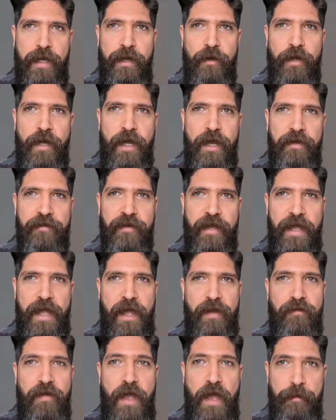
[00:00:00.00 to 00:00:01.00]
Hello guys, I
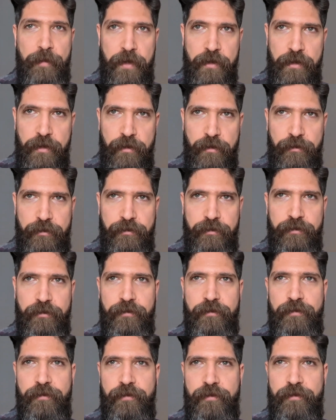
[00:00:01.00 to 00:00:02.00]
have happy news
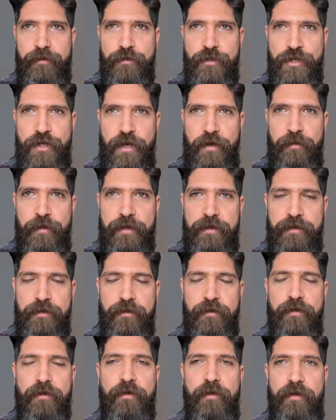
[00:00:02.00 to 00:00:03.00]
to share with
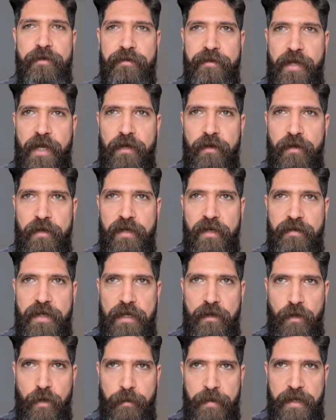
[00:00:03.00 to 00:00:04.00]
you. Gonzalo
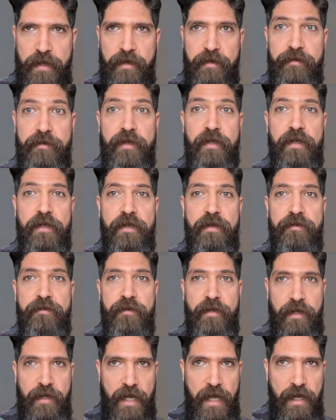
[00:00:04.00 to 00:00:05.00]
Lira López
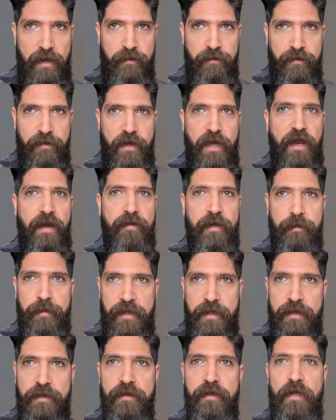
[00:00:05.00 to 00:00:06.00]
is alive. I
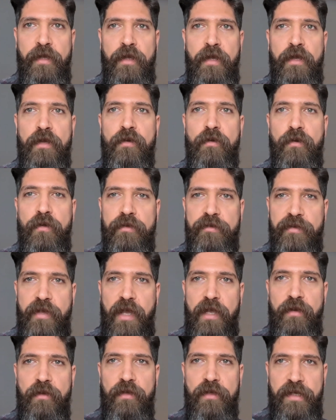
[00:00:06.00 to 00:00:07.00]
repeat,
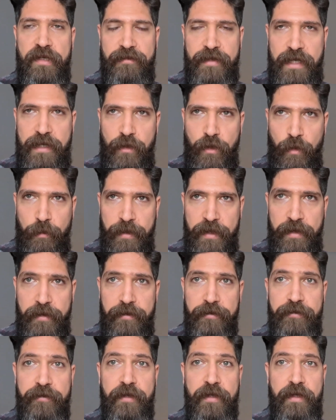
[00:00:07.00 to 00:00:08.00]
Gonzalo Lira
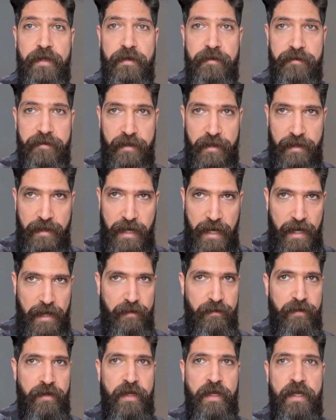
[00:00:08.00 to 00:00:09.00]
López is
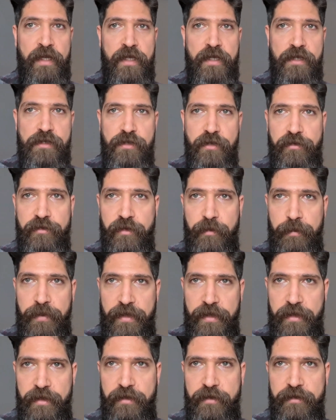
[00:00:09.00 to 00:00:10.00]
alive. He just
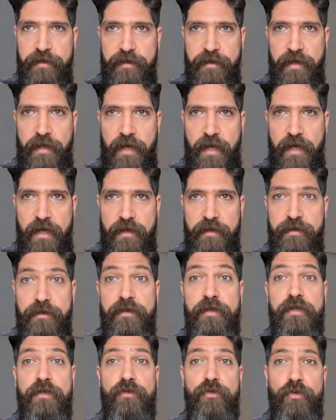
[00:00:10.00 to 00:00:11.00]
appeared
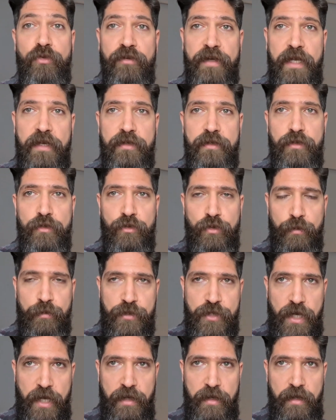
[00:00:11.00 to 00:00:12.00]
on the Duran
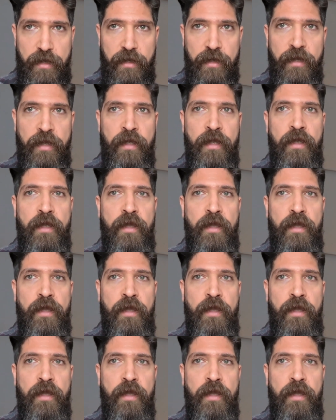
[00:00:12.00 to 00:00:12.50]
YouTube channel